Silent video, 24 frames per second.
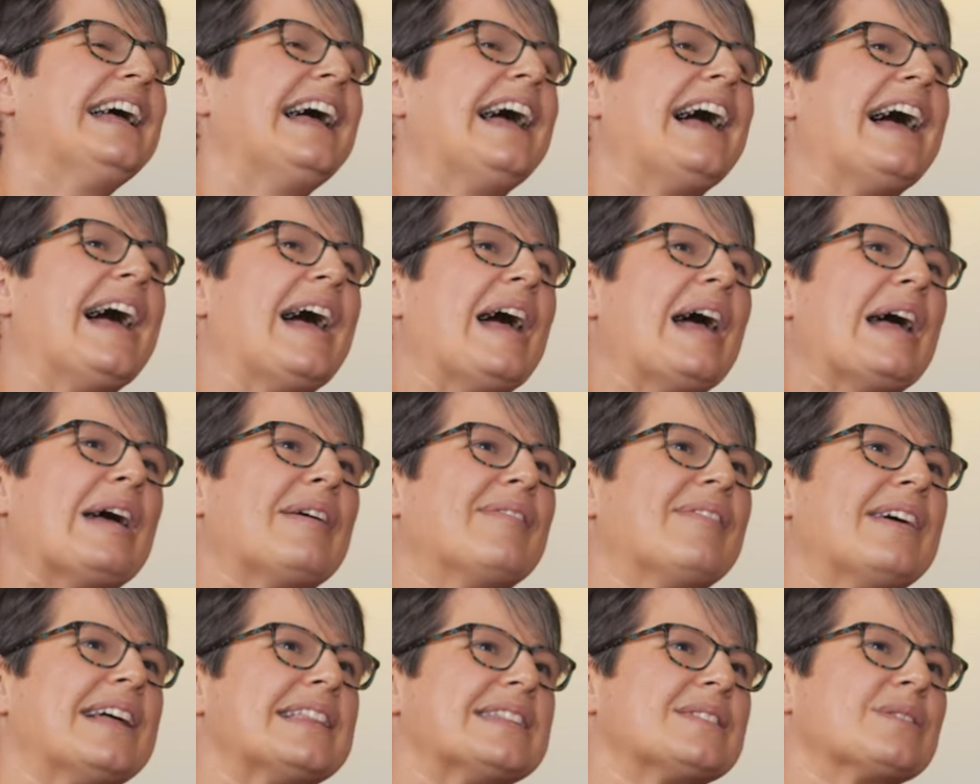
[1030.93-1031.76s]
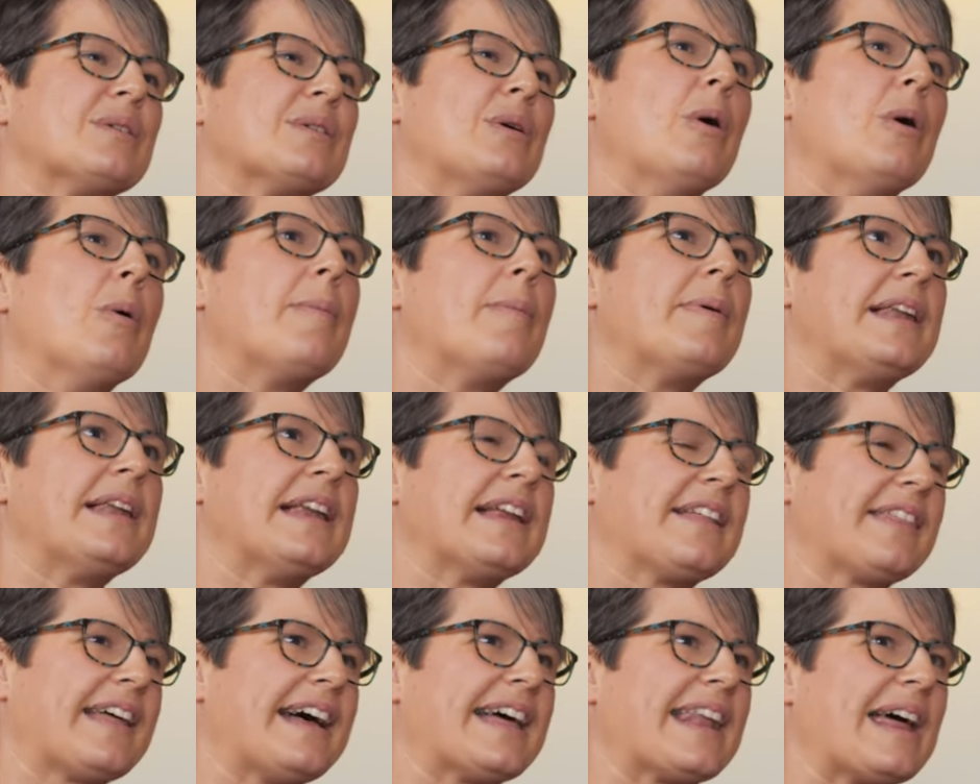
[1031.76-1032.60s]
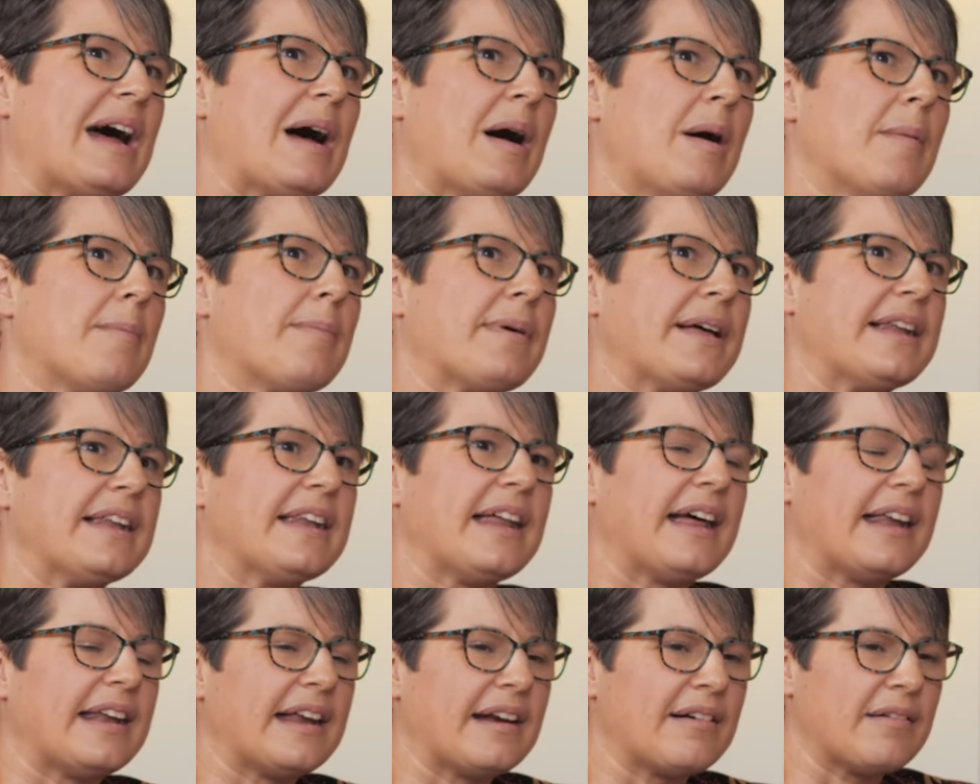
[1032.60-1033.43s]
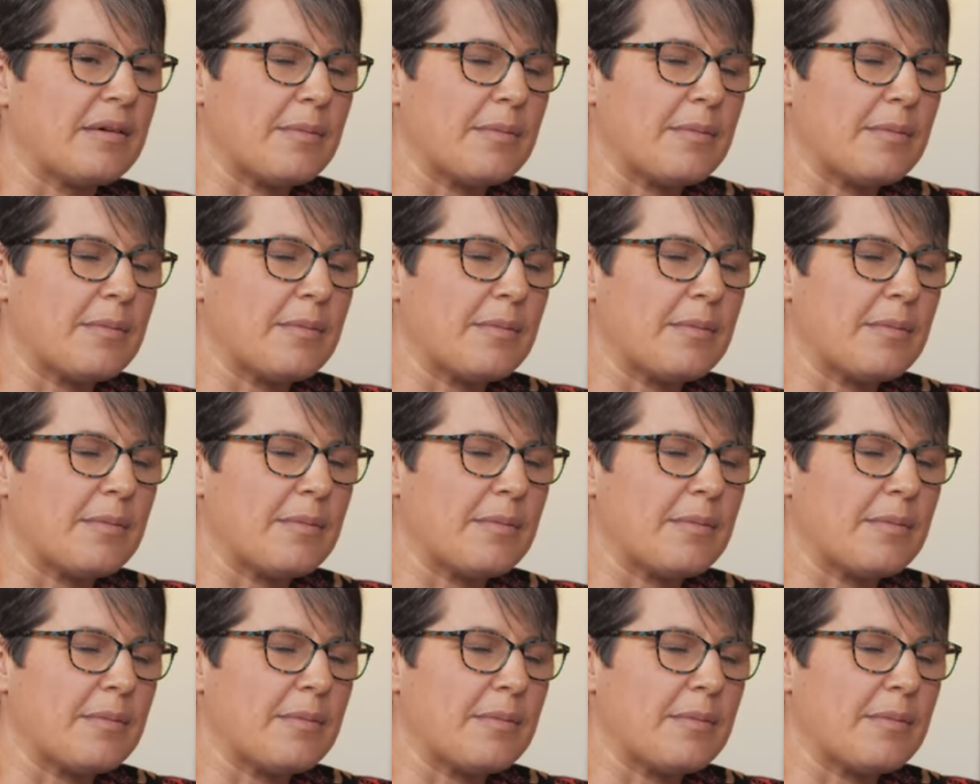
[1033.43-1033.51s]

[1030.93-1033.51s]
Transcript: Um, and so opening that up. And, and mm. I hmm.